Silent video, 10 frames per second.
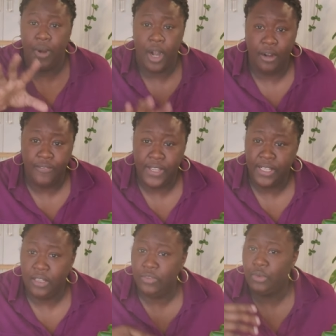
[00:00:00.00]

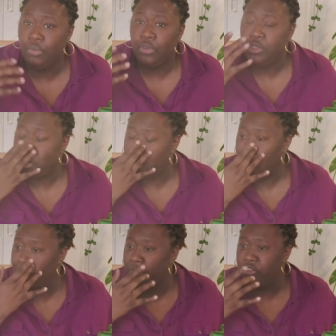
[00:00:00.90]
perfect, if the roots
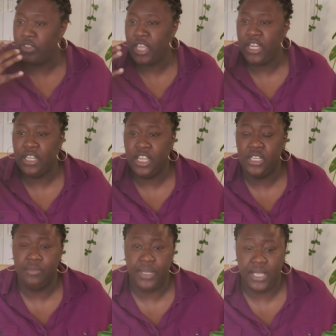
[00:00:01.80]
are, if they need
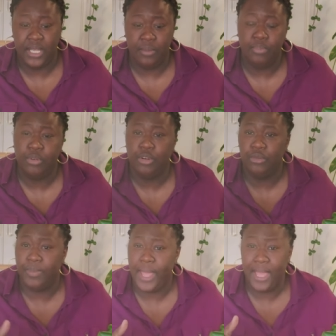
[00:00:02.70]
to be
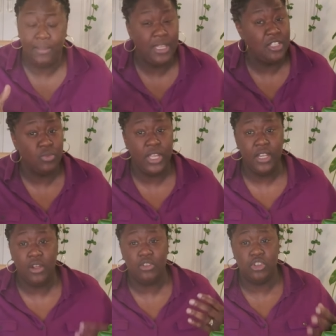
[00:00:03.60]
pruned back, because we
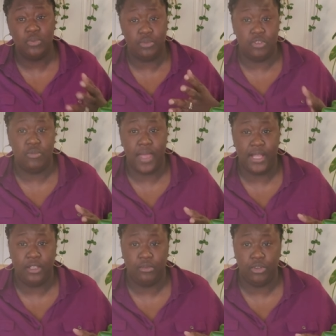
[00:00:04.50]
can also prune
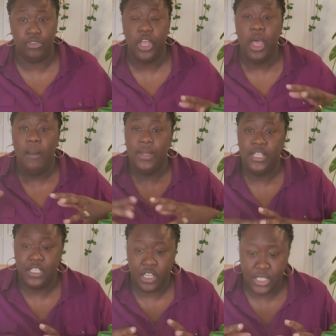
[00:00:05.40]
back the roots, but
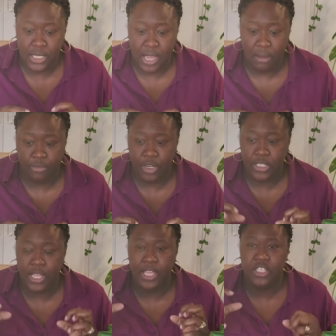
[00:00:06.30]
it's a good time for
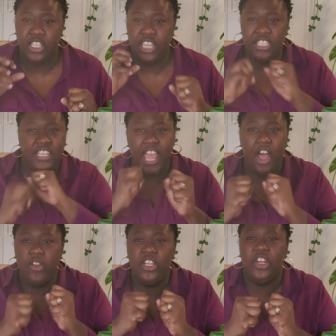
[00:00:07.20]
us to actually get
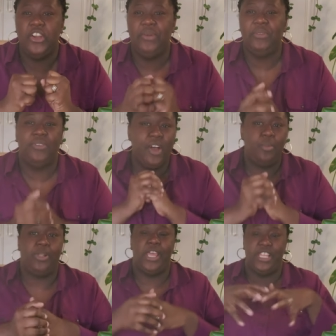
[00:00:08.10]
down and dirty with
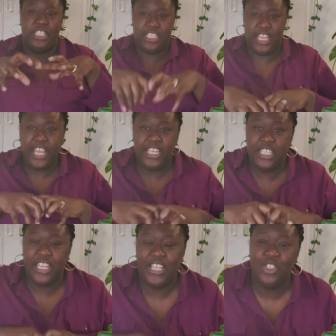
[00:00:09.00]
our plants, dig
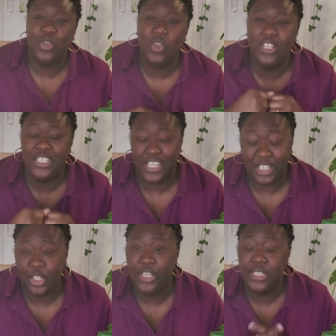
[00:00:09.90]
into that soil and take
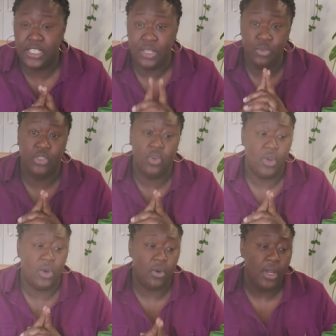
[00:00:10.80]
a look and see what's
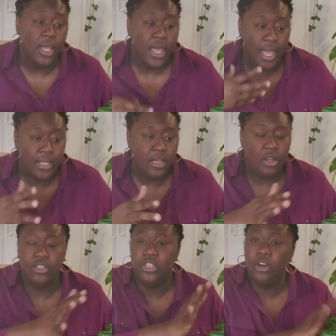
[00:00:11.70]
going on. And then
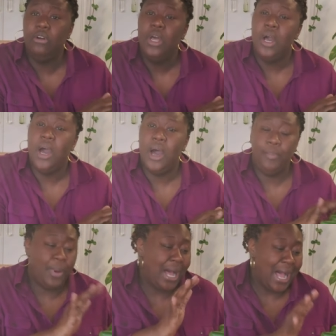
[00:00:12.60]
also
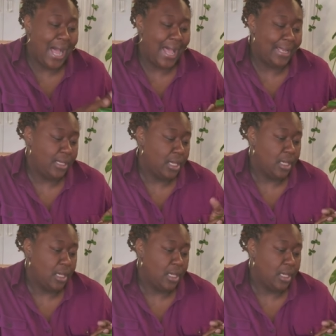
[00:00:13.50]
up pot